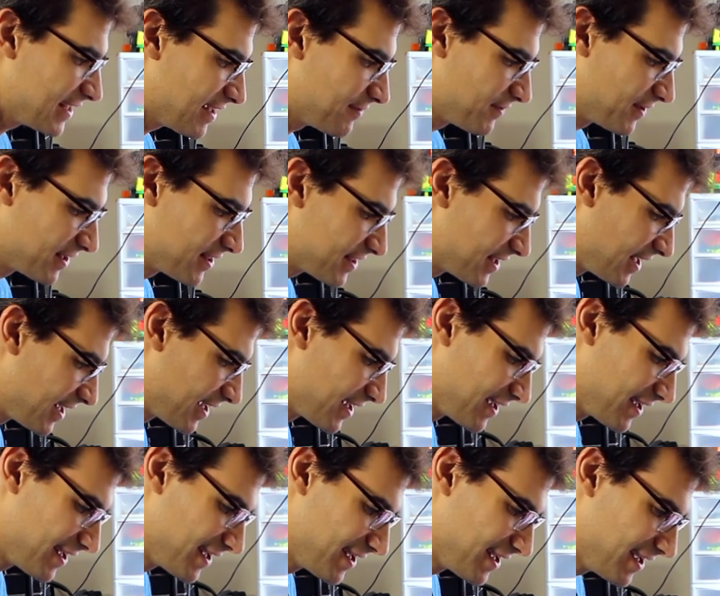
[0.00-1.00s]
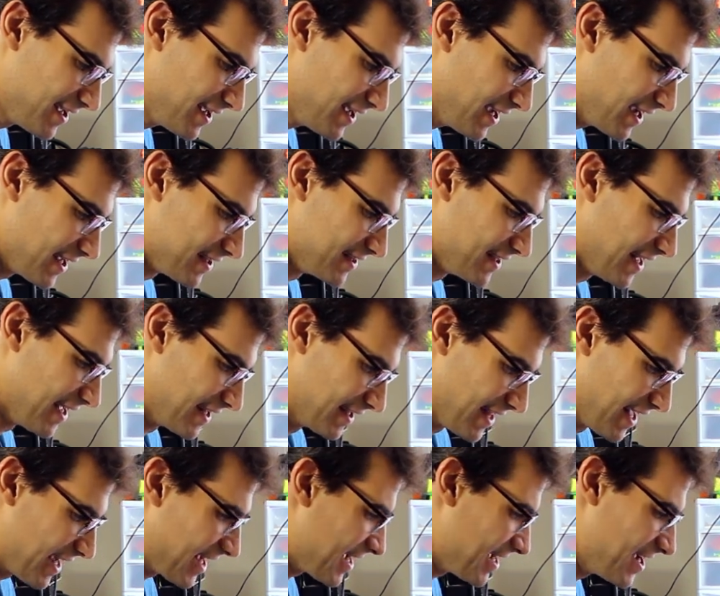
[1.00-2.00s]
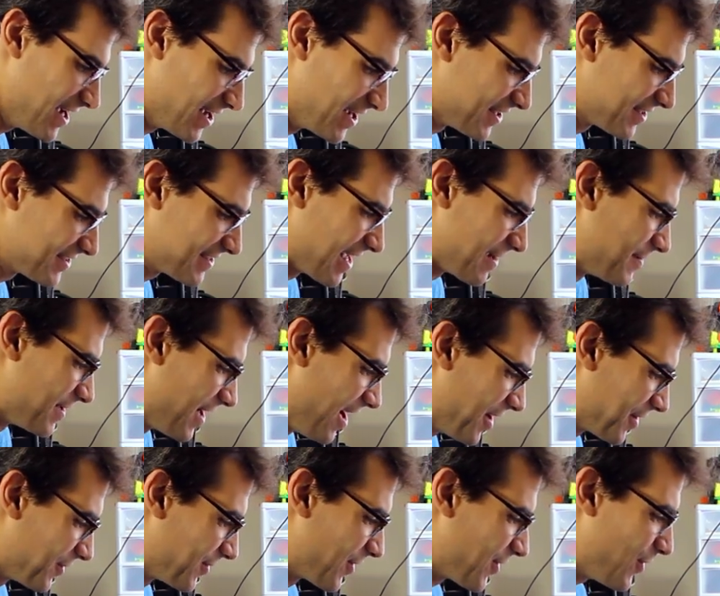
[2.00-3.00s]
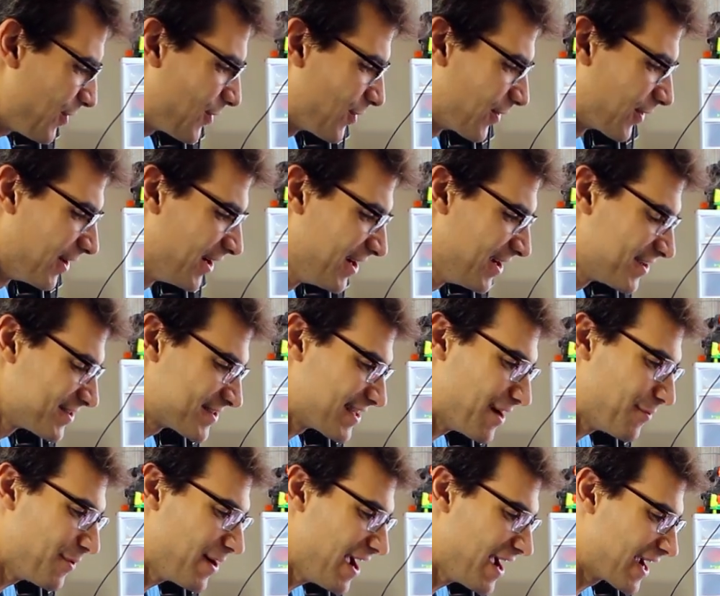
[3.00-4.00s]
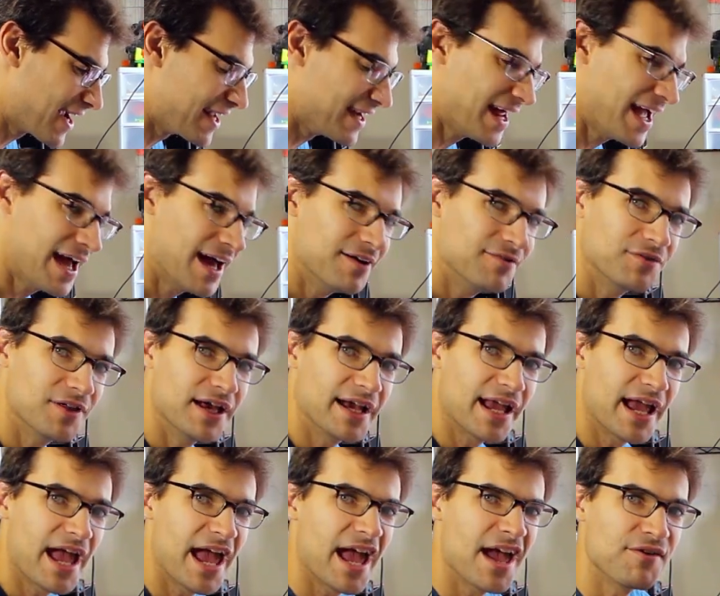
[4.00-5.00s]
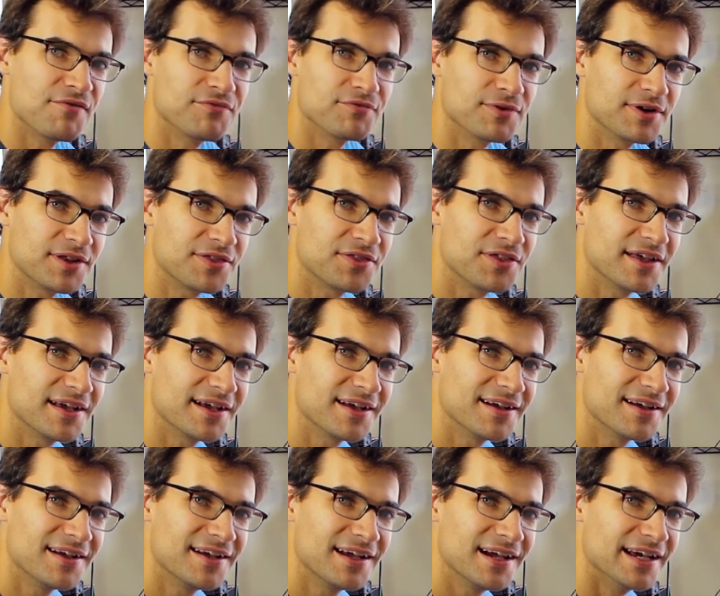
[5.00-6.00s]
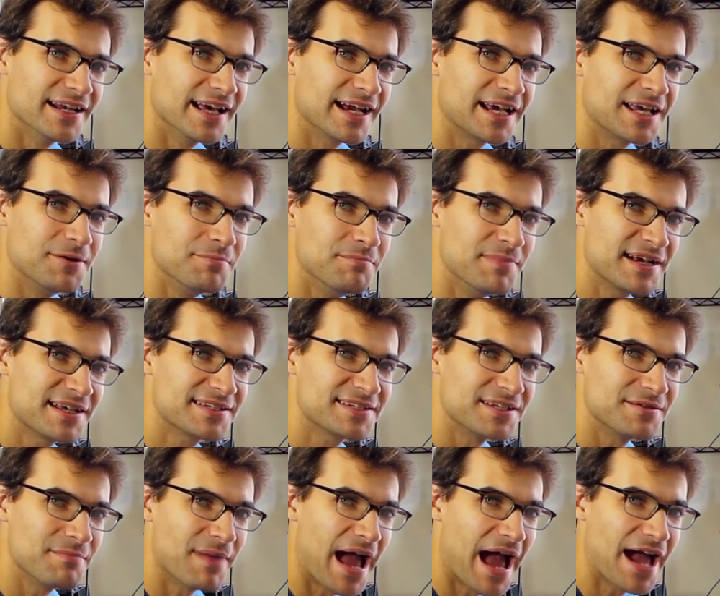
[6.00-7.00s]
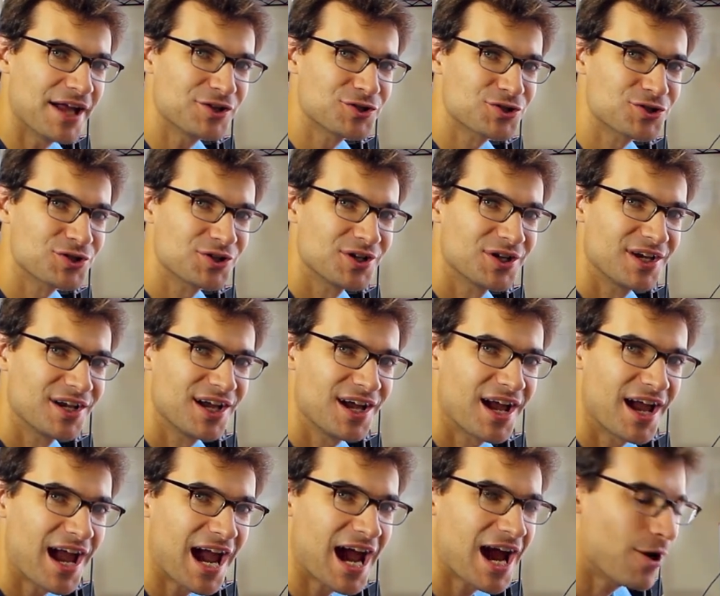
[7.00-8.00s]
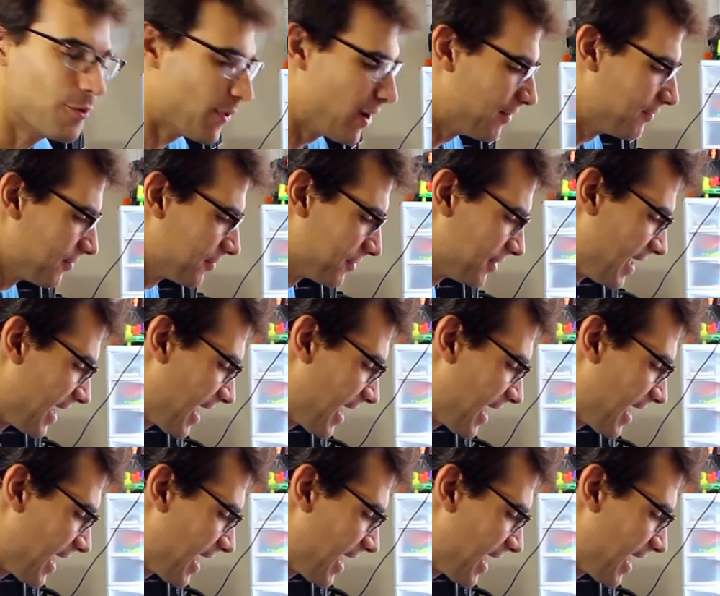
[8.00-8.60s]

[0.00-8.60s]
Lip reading: and everything. And then like a semi-auto core. So that way I can have like everything and I can mix and match. However,